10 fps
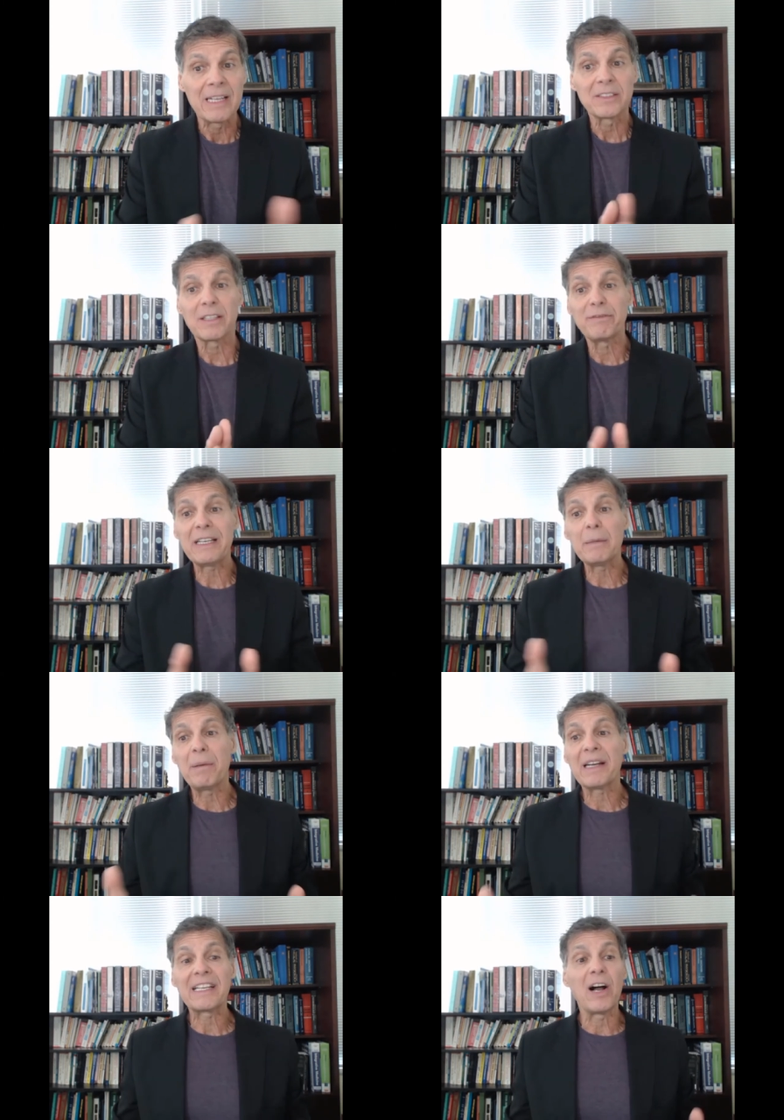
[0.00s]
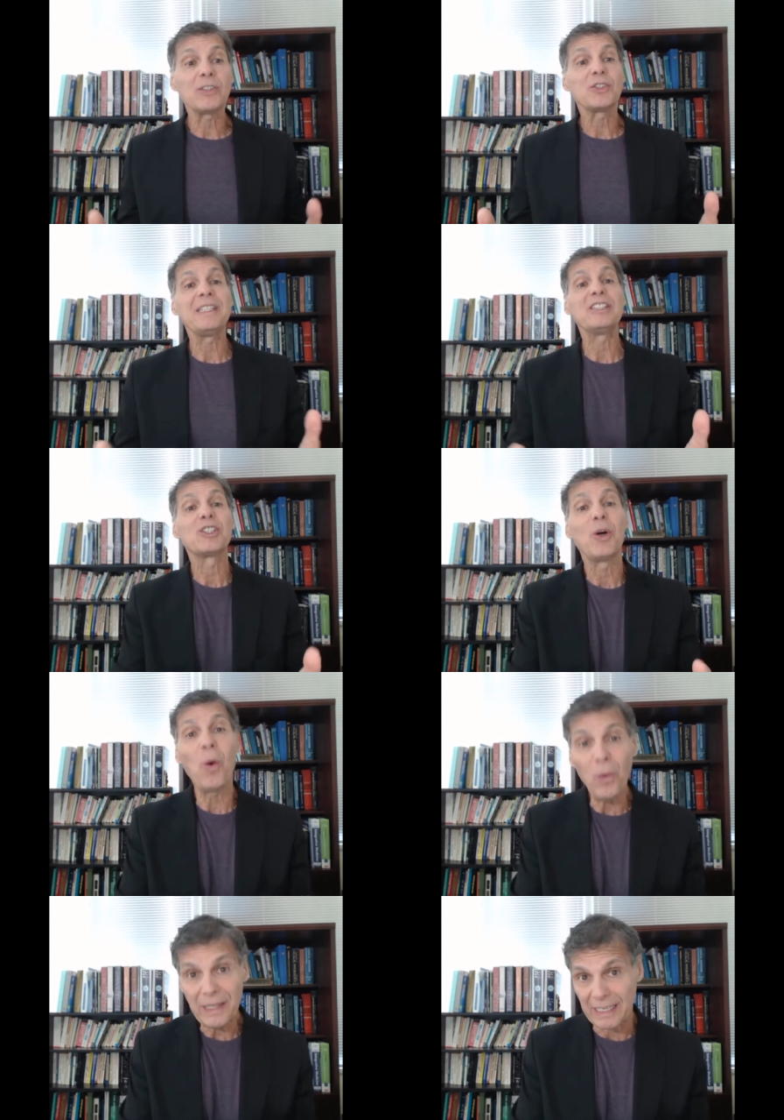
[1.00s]
So the fetal body also needs
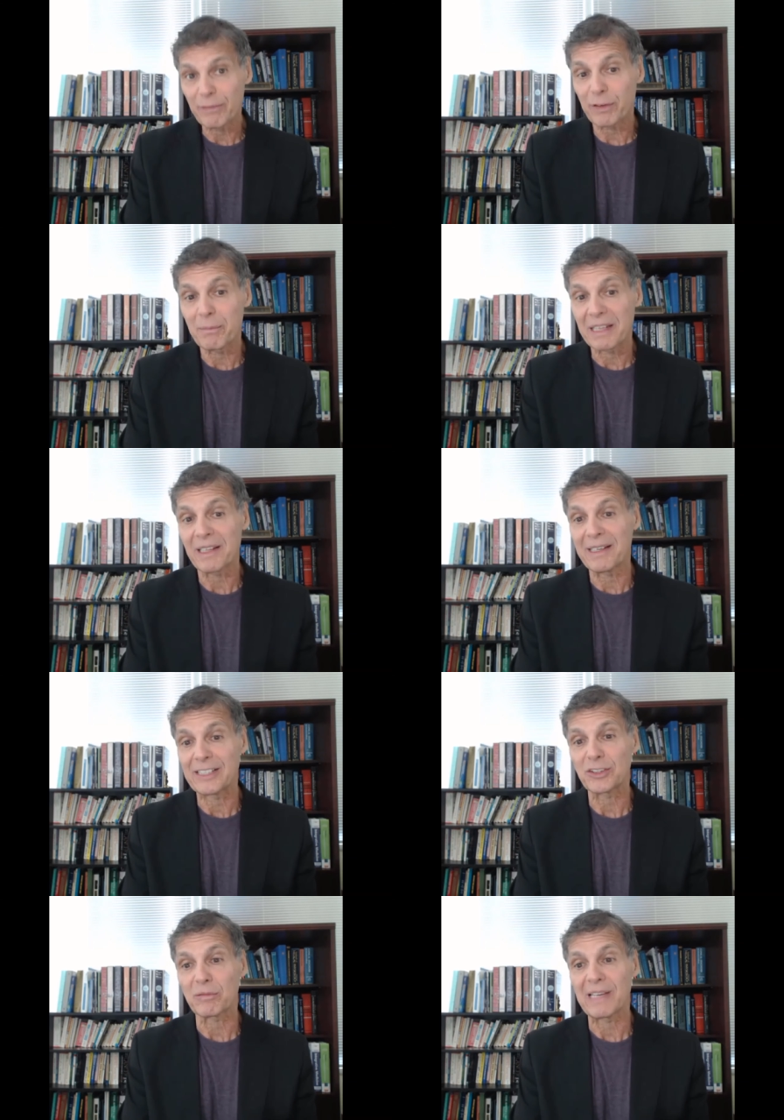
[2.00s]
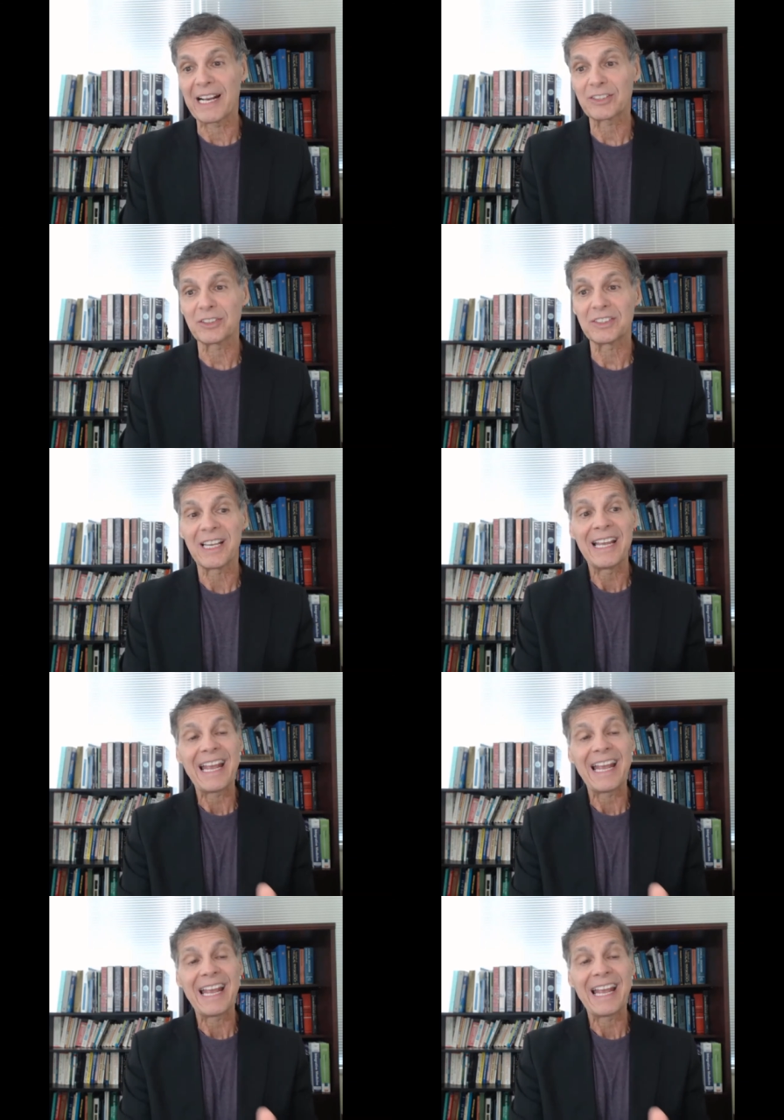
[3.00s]
choline for methylation reactions,